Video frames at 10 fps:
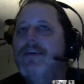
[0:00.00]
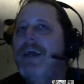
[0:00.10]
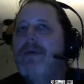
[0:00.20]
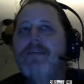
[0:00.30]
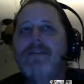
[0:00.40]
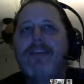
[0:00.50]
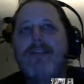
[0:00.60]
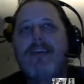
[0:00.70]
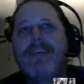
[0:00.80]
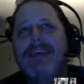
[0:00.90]
I was his
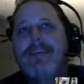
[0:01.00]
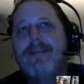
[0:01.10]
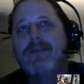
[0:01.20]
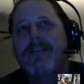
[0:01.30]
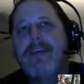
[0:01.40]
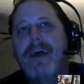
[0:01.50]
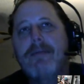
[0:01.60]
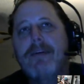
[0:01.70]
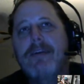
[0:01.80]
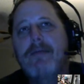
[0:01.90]
13th
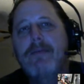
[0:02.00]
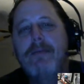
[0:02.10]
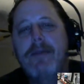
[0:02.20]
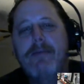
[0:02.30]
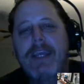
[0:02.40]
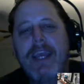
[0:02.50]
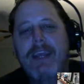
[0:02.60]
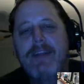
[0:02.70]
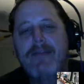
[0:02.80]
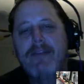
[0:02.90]
subscriber. We met him at
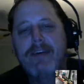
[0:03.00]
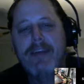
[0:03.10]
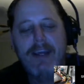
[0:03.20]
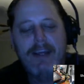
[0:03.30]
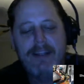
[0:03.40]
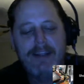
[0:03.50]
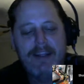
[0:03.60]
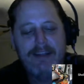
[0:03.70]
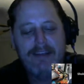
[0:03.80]
Gainesville, yeah, and then he did